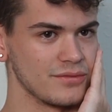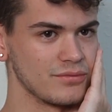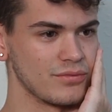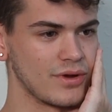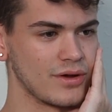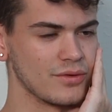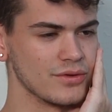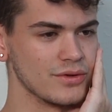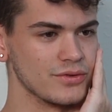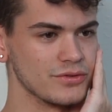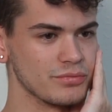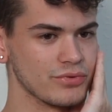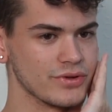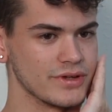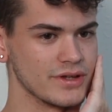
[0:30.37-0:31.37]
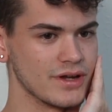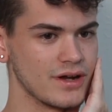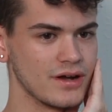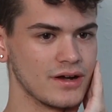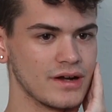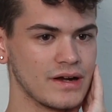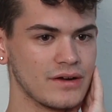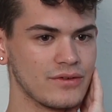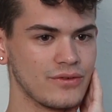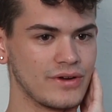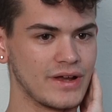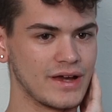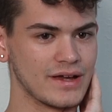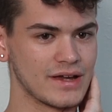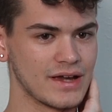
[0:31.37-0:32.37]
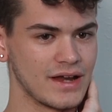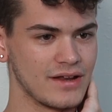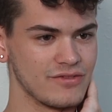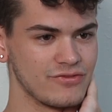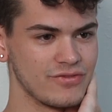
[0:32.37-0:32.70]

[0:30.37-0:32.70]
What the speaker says: It was pretty young when I kind of